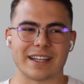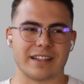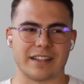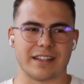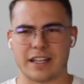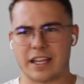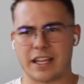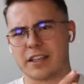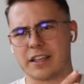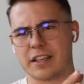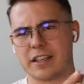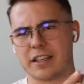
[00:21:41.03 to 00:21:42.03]
taking a
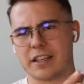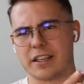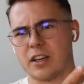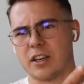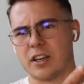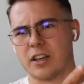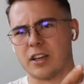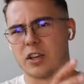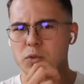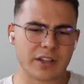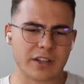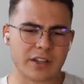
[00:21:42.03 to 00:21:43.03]
loan on
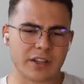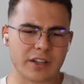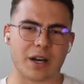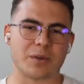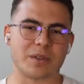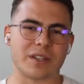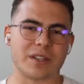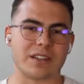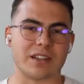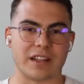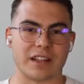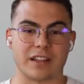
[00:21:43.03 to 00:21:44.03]
our compound
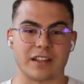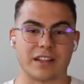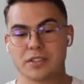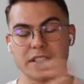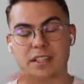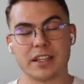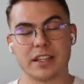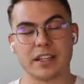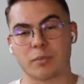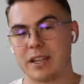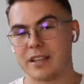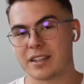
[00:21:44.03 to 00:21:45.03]
and depositing
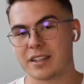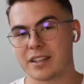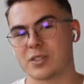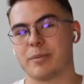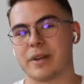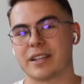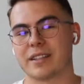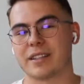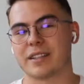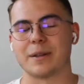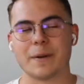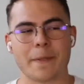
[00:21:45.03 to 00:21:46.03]
it on PancakeSwap
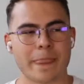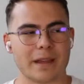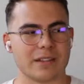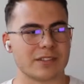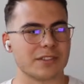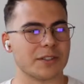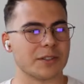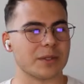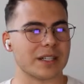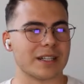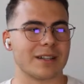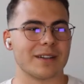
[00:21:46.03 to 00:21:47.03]
back then.
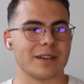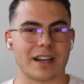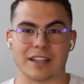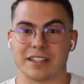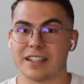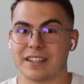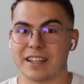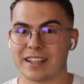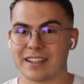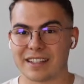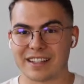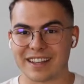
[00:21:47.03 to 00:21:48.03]
So I
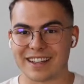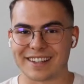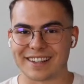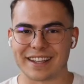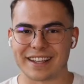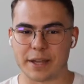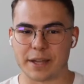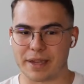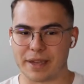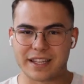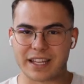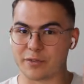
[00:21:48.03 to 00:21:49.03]
did that, and
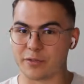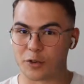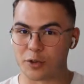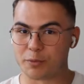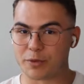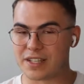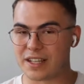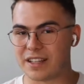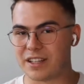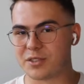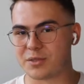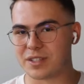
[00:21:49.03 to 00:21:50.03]
I paid like
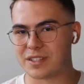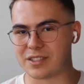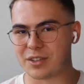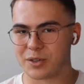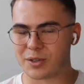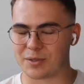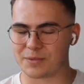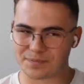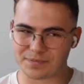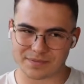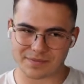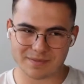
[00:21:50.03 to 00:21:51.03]
4% interest on
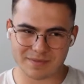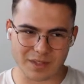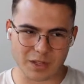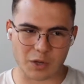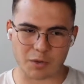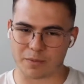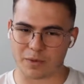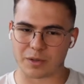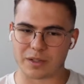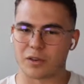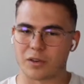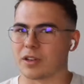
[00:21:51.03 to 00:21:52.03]

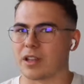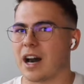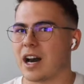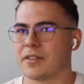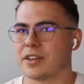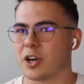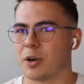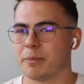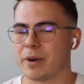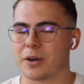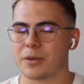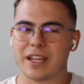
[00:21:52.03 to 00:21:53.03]
Aave
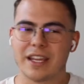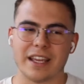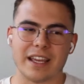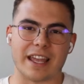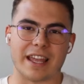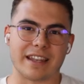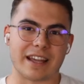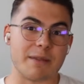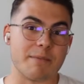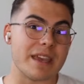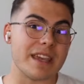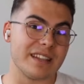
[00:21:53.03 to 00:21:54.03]
compound, and
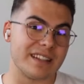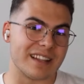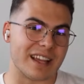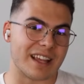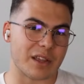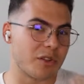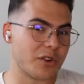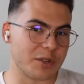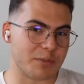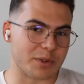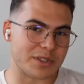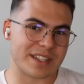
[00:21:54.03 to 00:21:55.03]
I made like
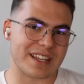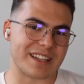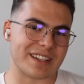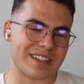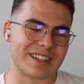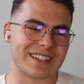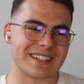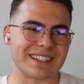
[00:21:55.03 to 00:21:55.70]
30%